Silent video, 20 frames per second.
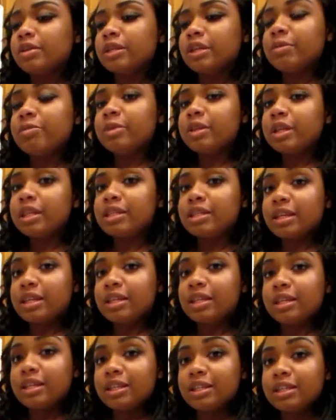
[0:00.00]
10 minutes
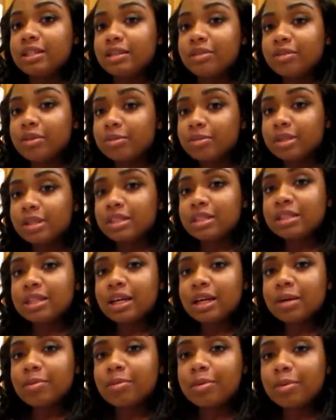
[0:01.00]
at least from this
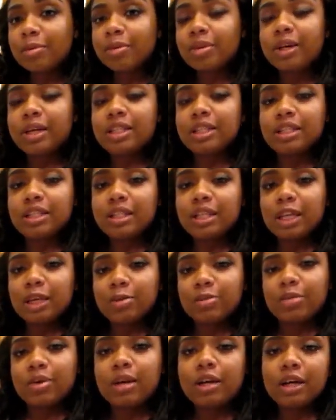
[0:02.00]
step, but just
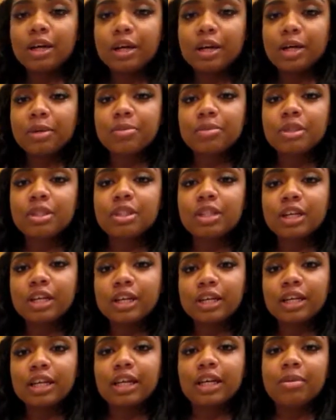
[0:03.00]
keep
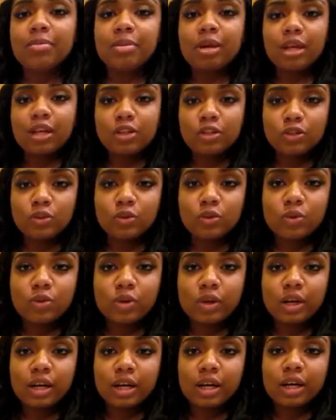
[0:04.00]
stirring it and making
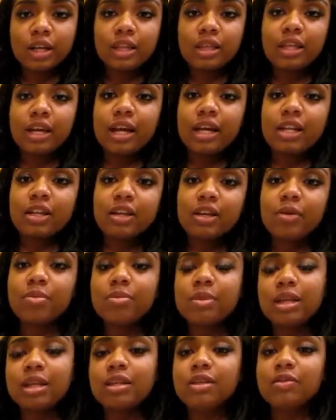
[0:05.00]
sure that your
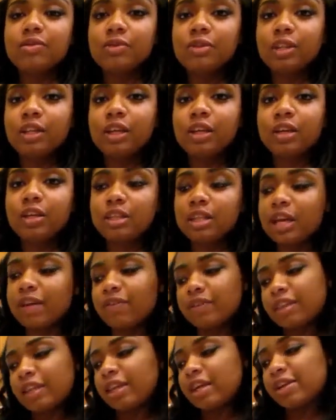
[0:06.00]
meat is fully cooked.
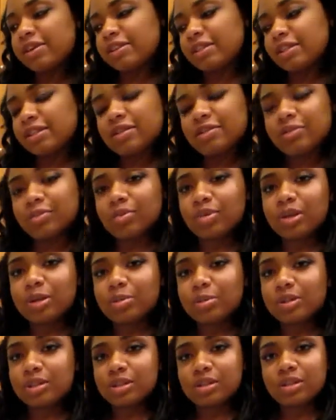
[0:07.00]
Everything else is
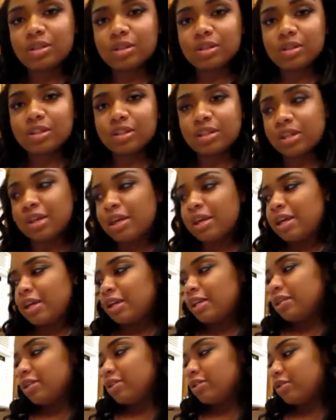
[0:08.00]
pretty much cooked.
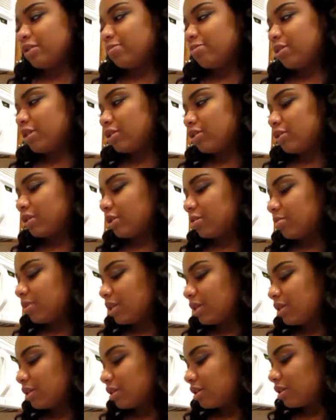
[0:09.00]
So just make sure your
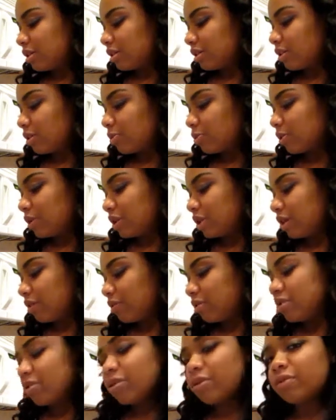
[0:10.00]
meat's cooked. So I'm going to
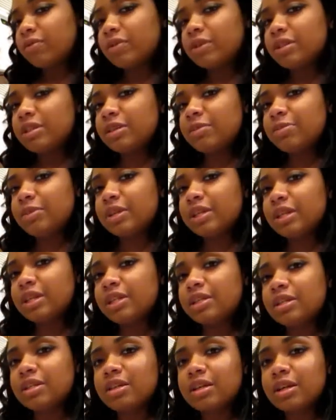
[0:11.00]
leave this on for 10
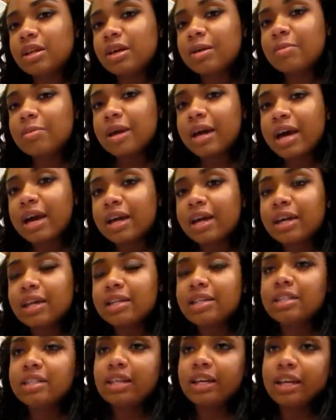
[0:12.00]
minutes and then come back
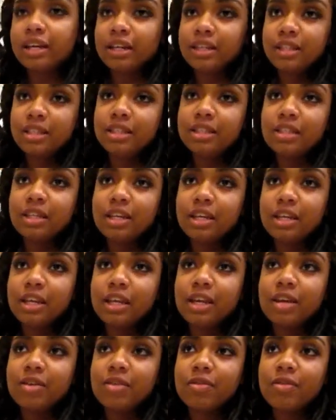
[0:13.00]
and check and
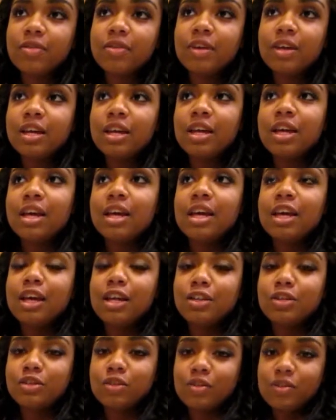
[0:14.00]
see if
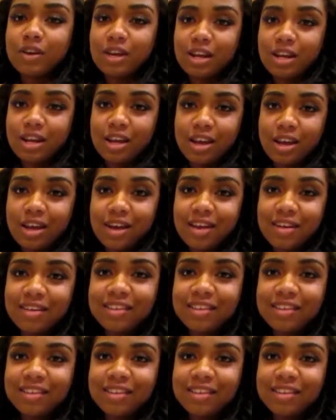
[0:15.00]
it's ready.